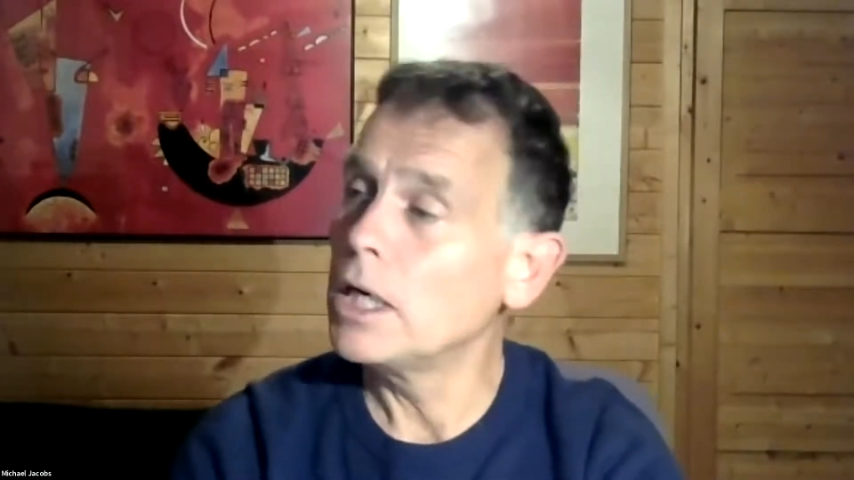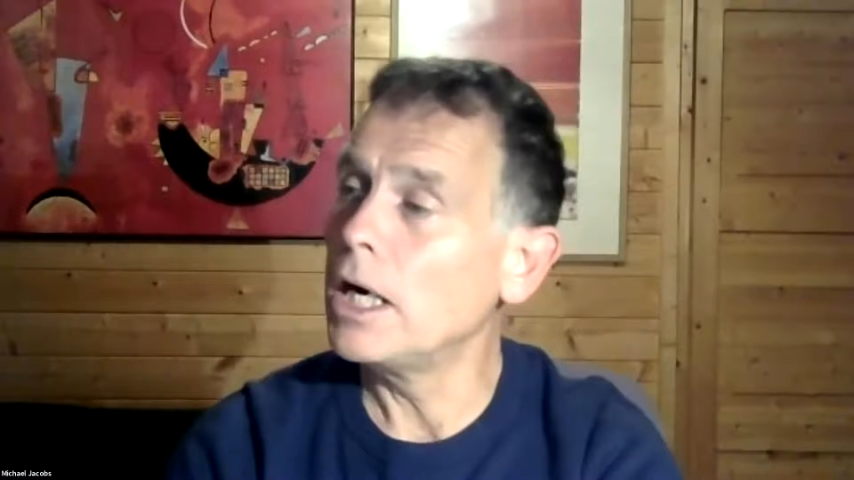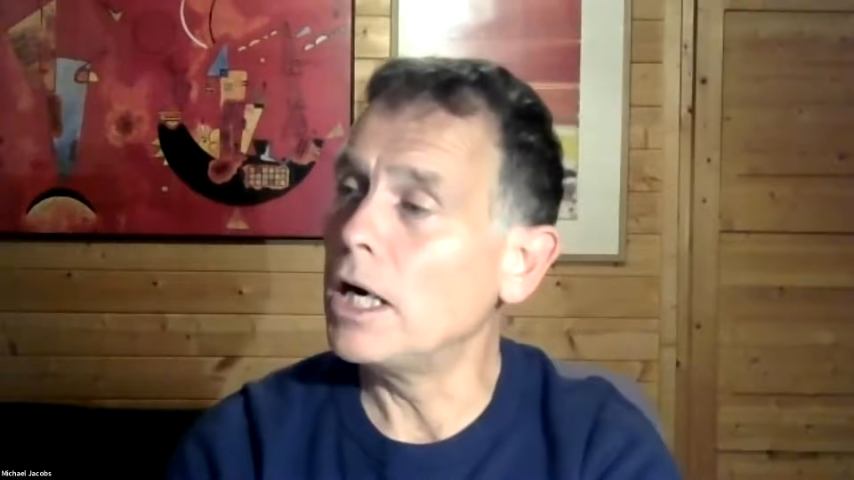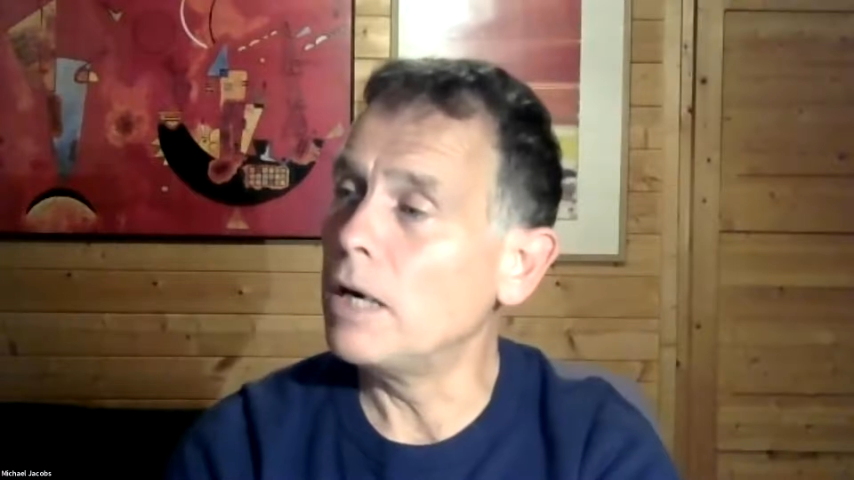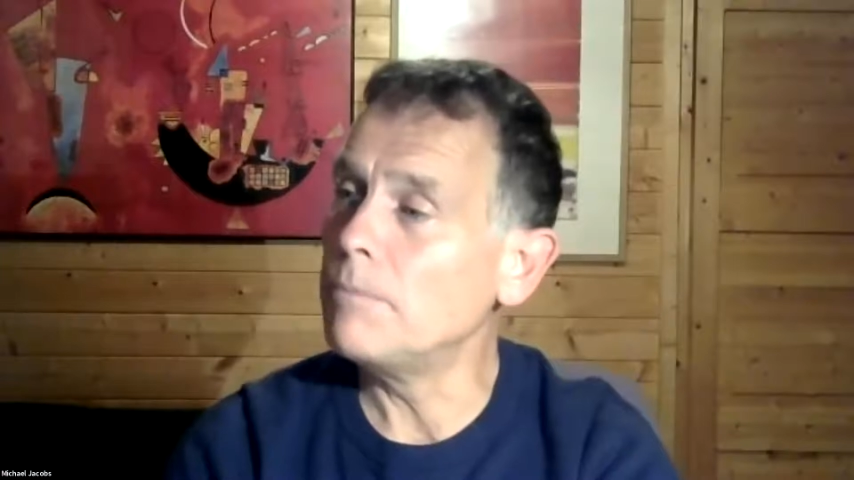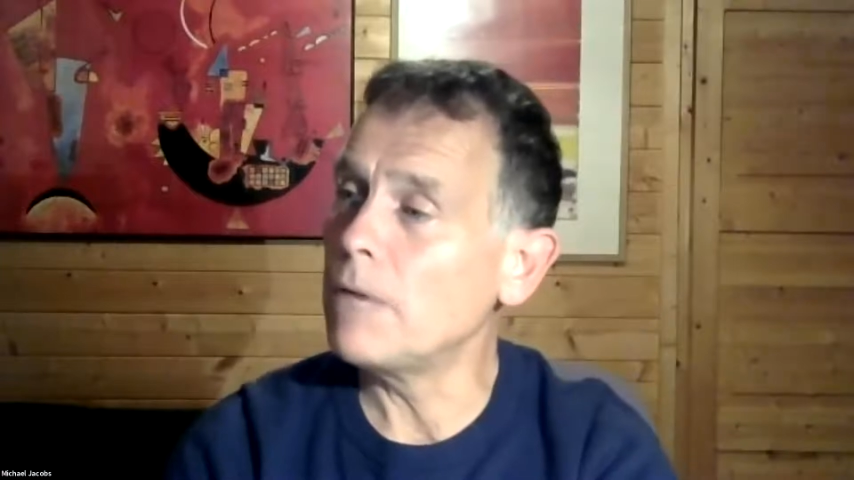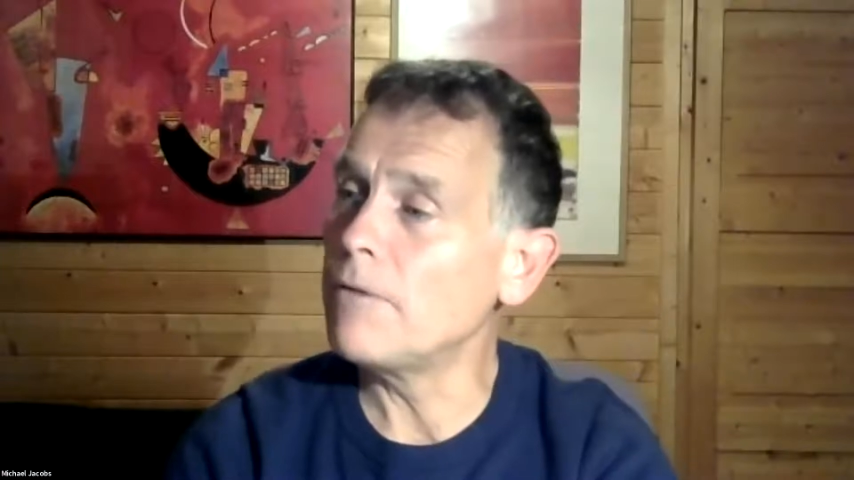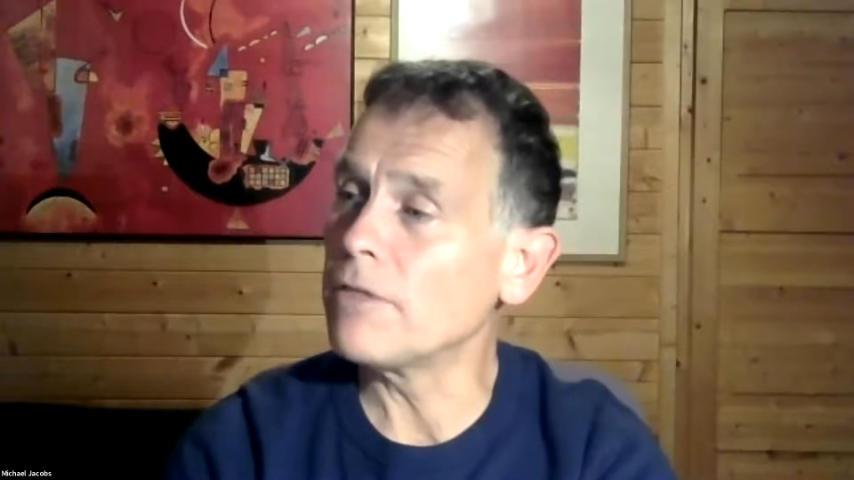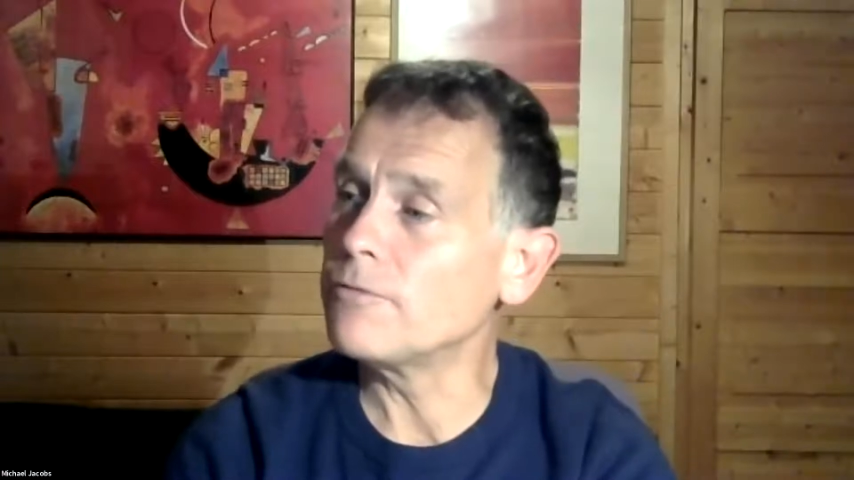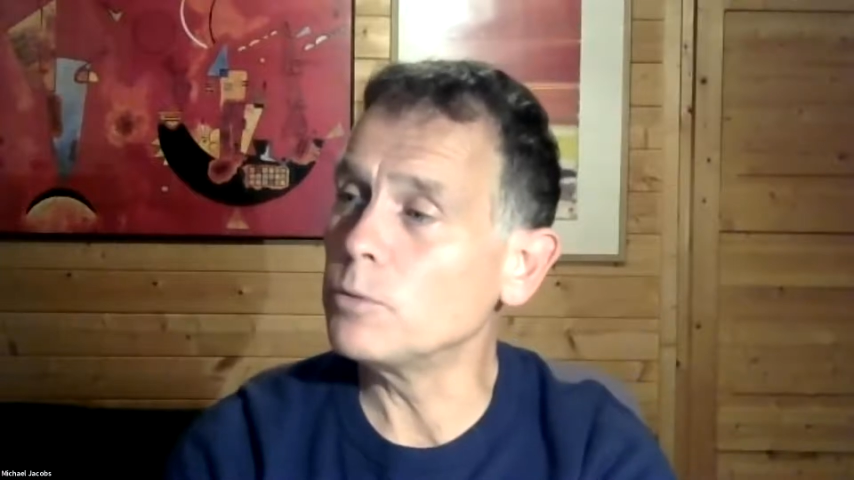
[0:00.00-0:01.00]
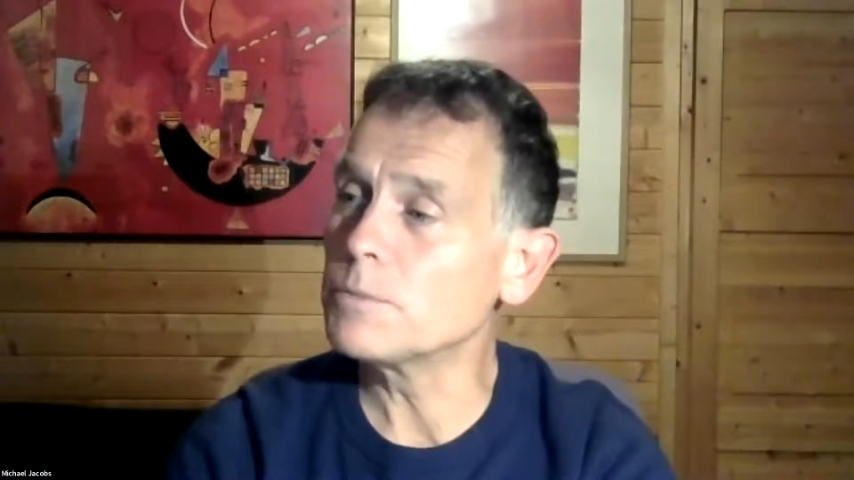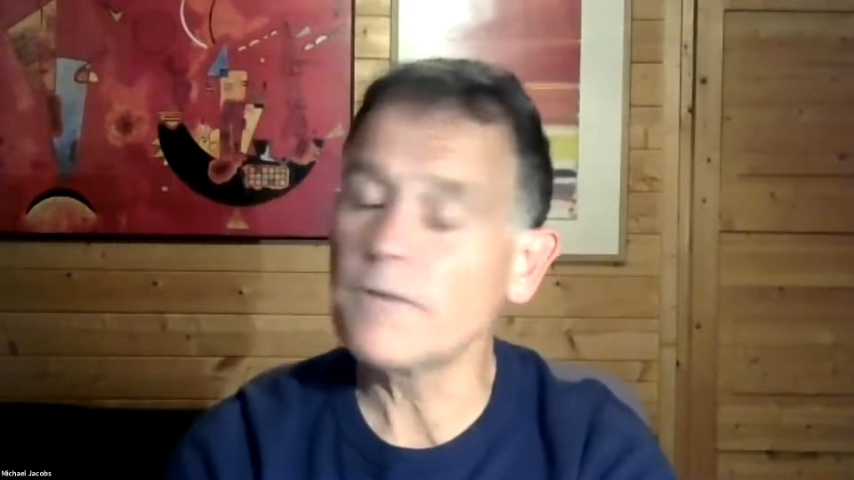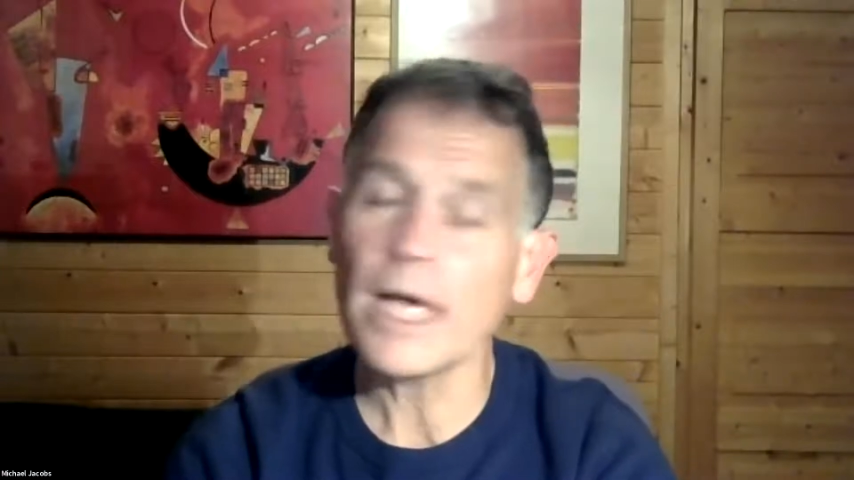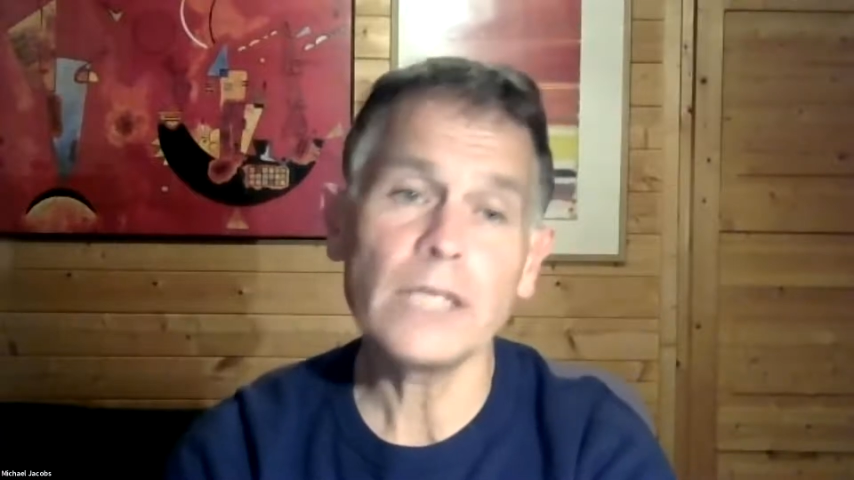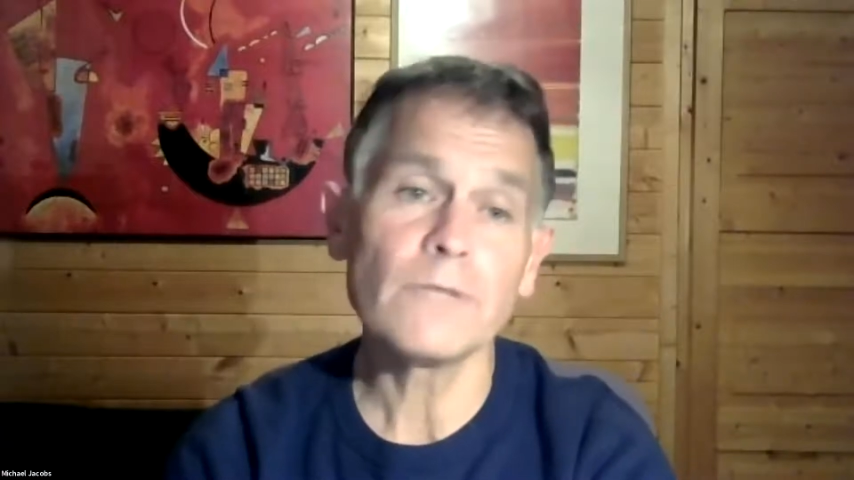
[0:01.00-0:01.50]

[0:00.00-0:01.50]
other forms of aid,